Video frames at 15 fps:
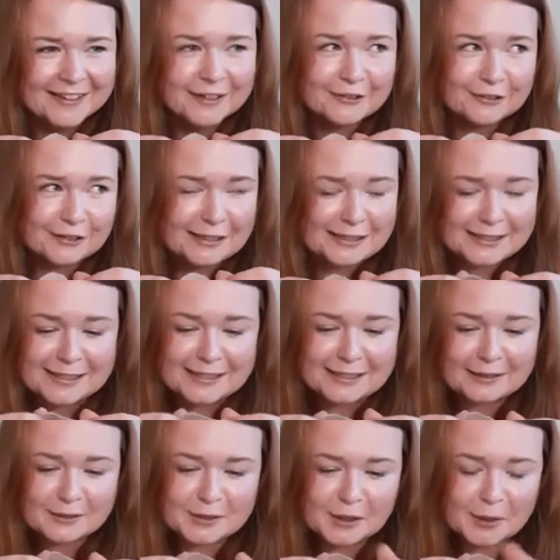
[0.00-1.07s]
Where those tea
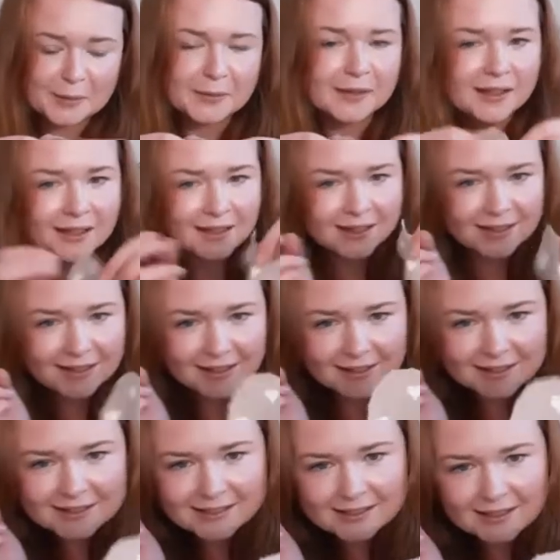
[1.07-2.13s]
towels go.
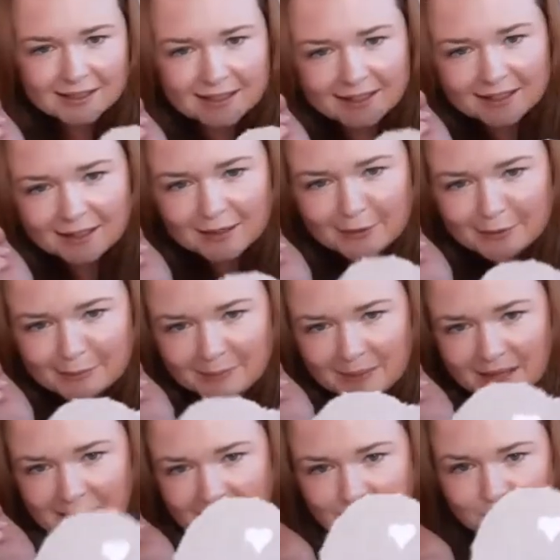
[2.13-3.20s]
It's like
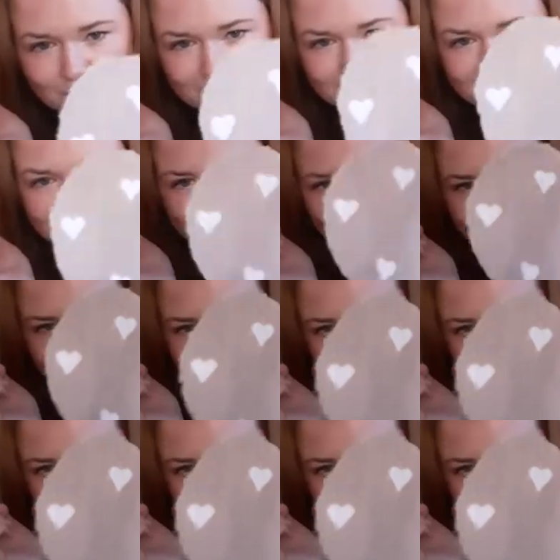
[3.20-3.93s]
beige with little